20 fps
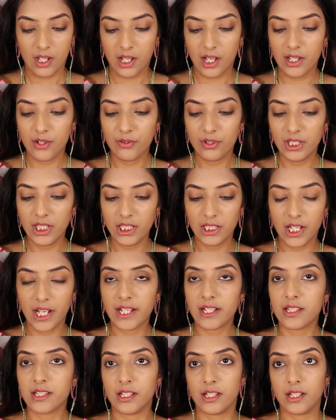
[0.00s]
I really
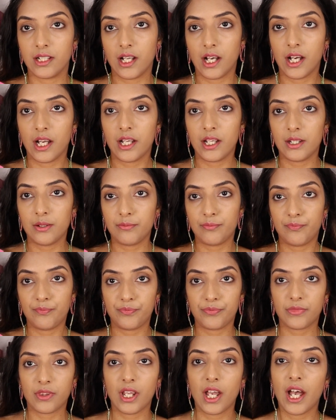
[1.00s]
liked it. I
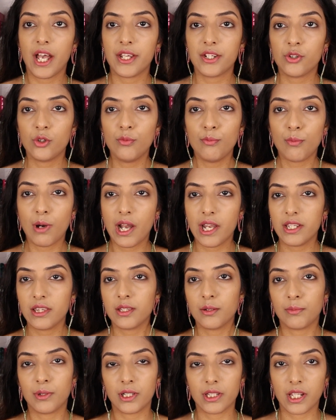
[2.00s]
I don't
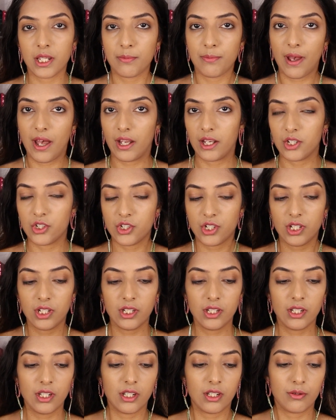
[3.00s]
mind the bulky
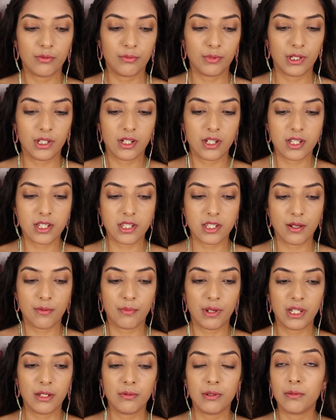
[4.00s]
packaging because
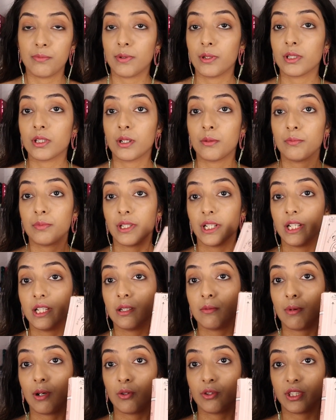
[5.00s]
many people
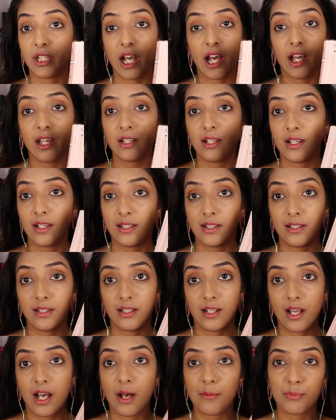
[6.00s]
complained about that
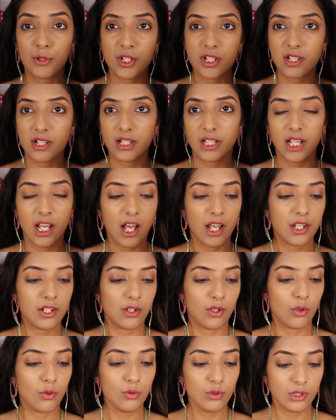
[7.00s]
and personally I
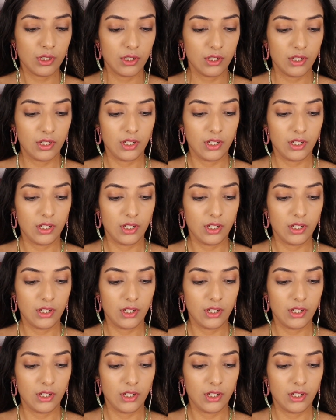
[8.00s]
don't.